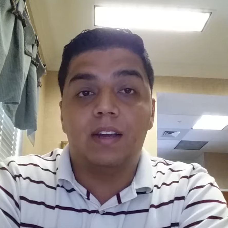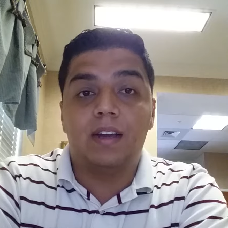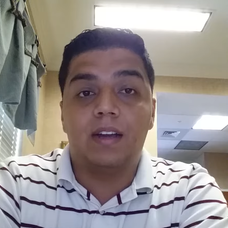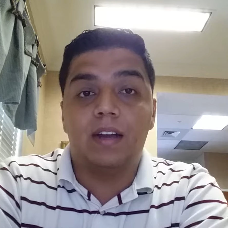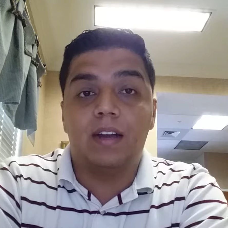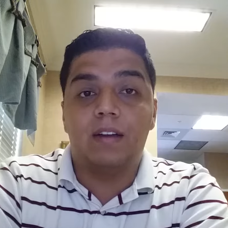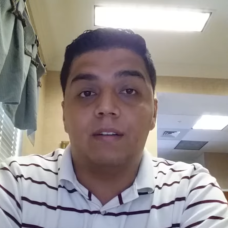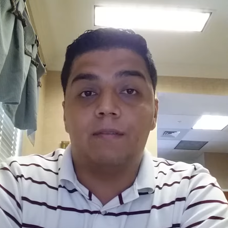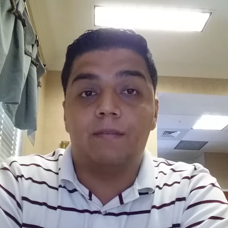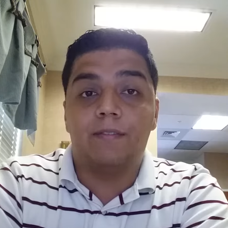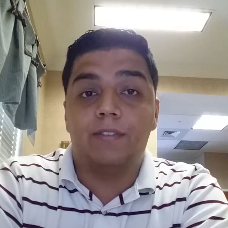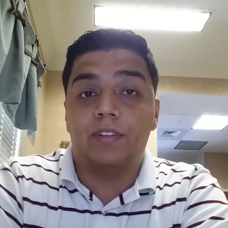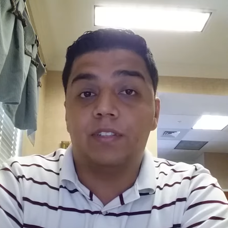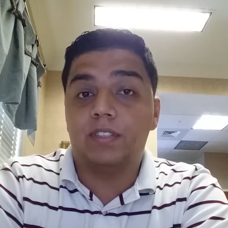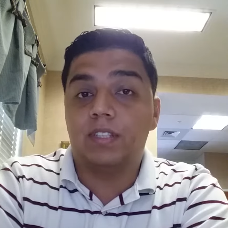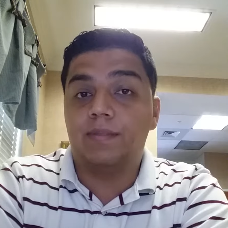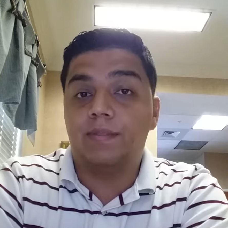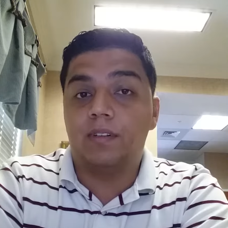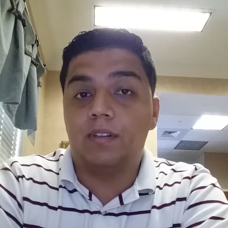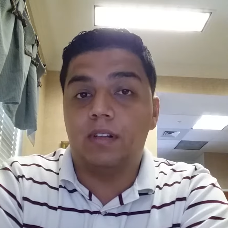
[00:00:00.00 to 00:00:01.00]

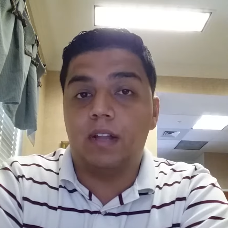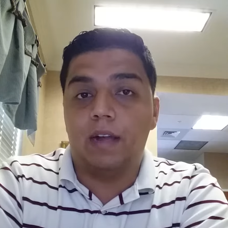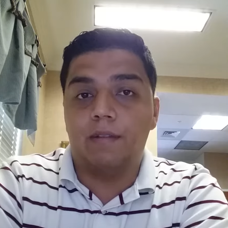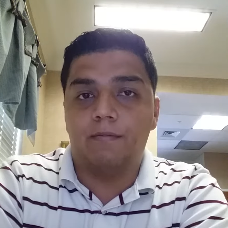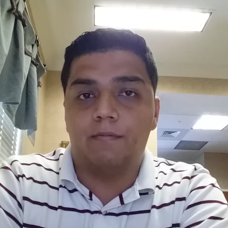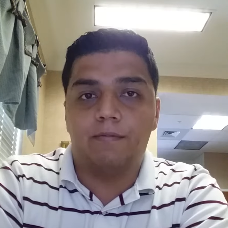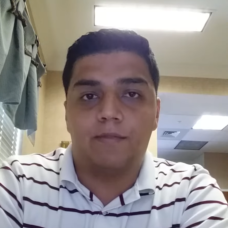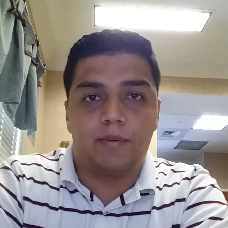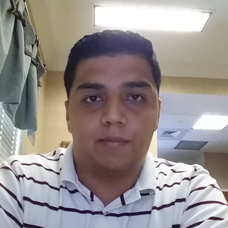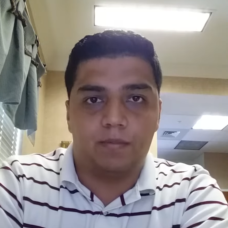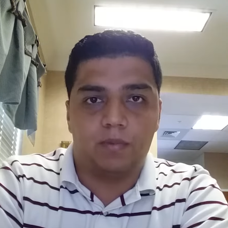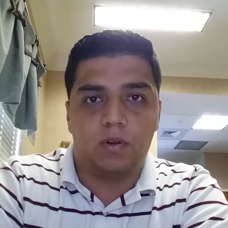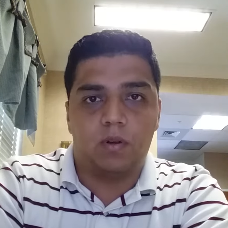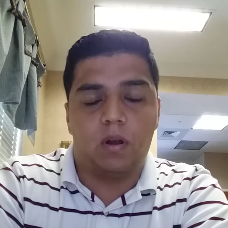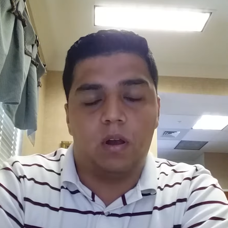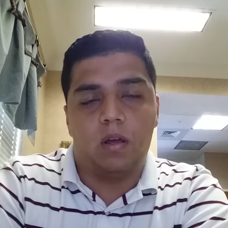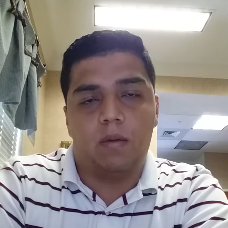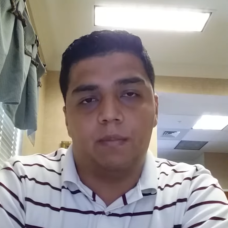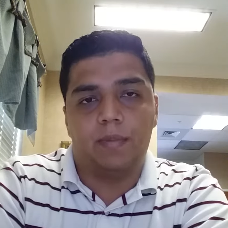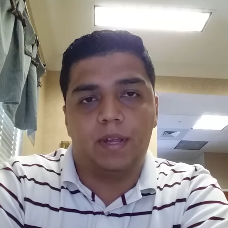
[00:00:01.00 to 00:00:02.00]
First of all, I'm from
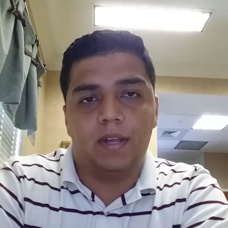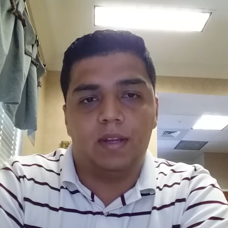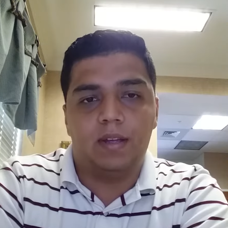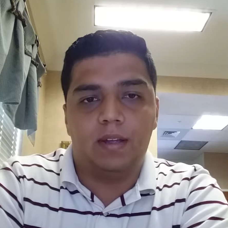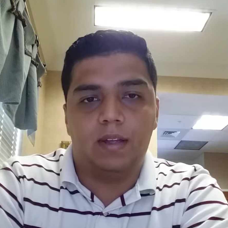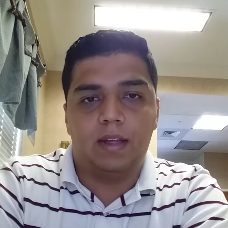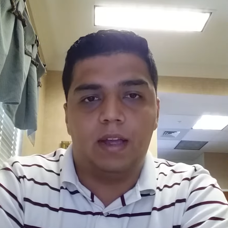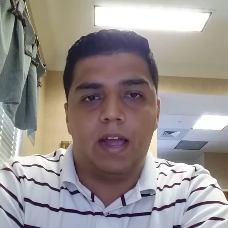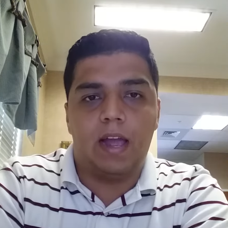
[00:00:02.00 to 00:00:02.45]
Colombia,